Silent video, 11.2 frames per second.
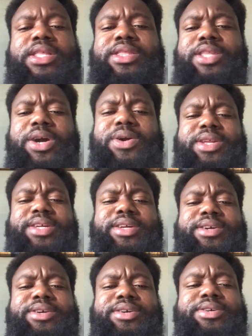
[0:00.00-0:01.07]
30
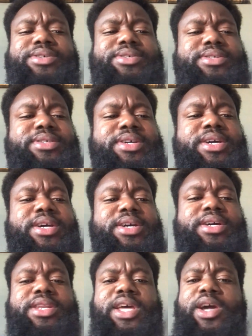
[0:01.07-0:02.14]
years,
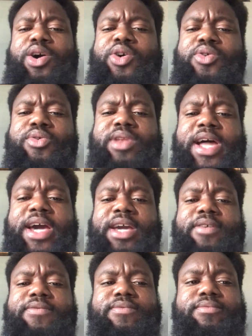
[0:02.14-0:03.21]
they whole
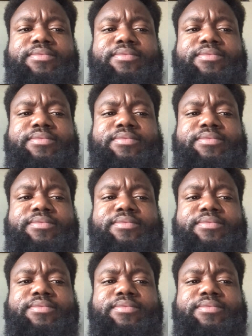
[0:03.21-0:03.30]
life.